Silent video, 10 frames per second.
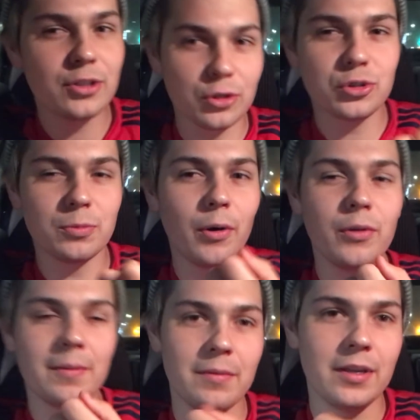your
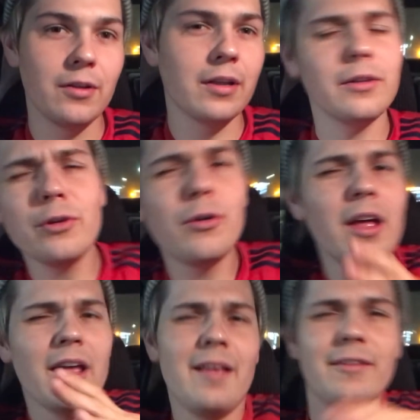Chipotle meal and a little,
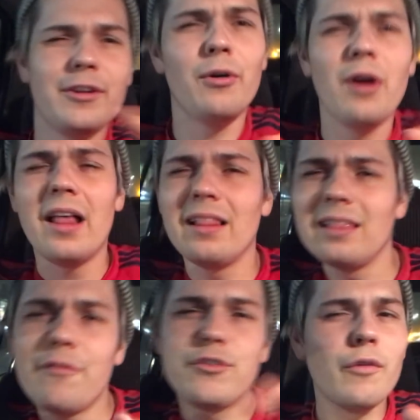
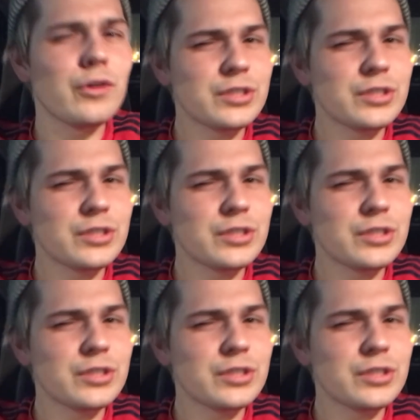leftovers